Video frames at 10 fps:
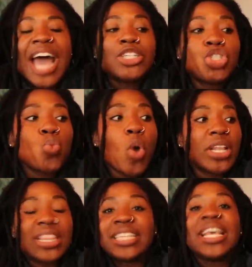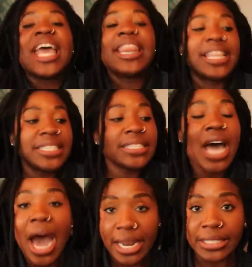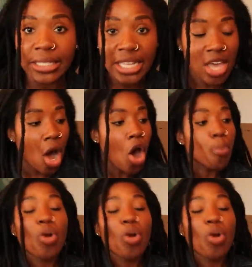I just want this, and this is honestly, y'all,